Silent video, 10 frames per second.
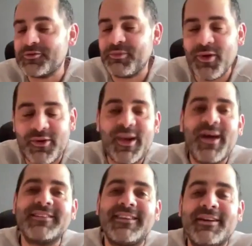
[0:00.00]
No spoiler
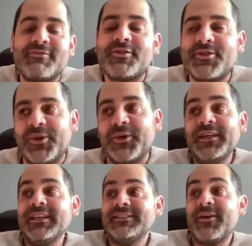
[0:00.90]
alerts here for sure.
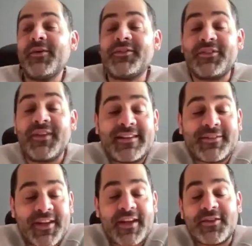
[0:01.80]
So
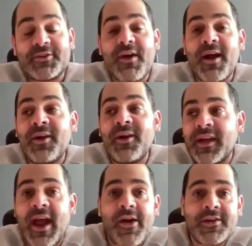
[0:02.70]
it's centered around a
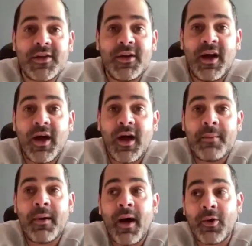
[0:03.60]
character
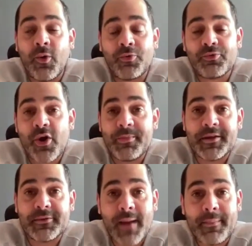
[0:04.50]
called Romy
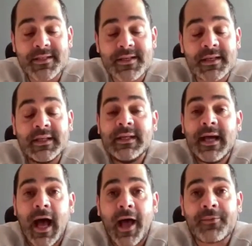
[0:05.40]
the Rabbit.
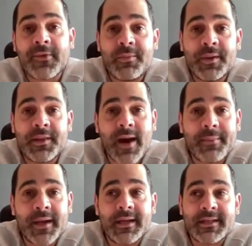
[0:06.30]
And Romy the
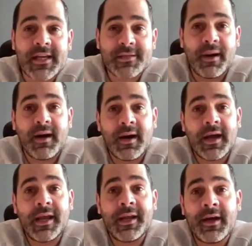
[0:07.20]
Rabbit takes
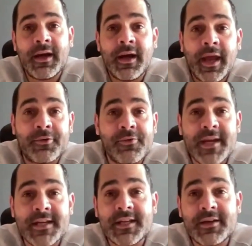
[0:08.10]
part in a
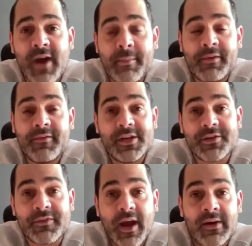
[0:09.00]
race in the rabbit village
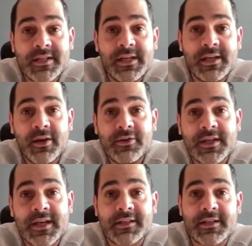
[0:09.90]
of Carrotino
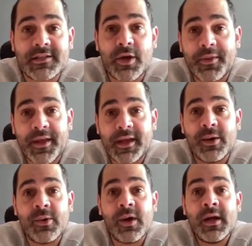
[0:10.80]
to get to the top of the
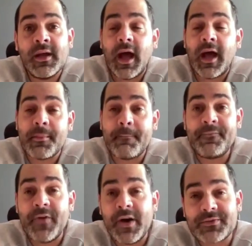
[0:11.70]
hill. And the
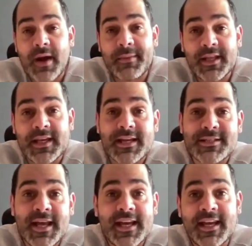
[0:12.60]
first rabbit that gets
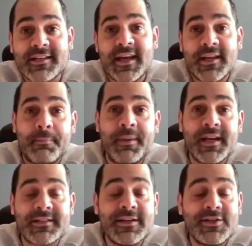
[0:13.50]
there gets to get the
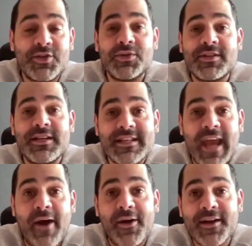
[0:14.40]
biggest and juiciest
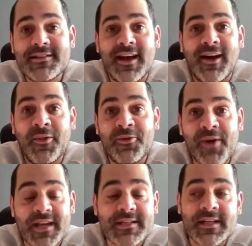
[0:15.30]
carrot on the
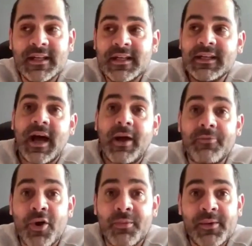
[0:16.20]
race. And
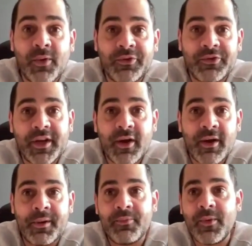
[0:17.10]
Romy wants to go
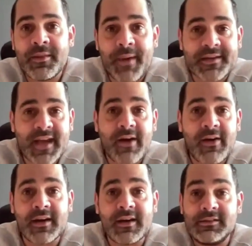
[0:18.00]
up and win the best
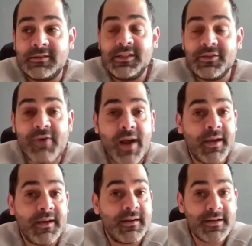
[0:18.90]
carrot because she's a
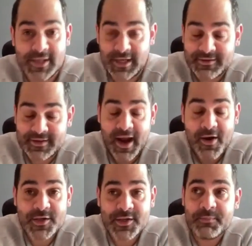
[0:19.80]
rabbit and she loves
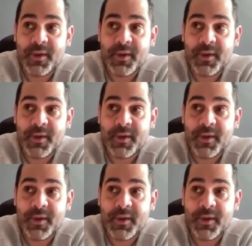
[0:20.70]
carrots.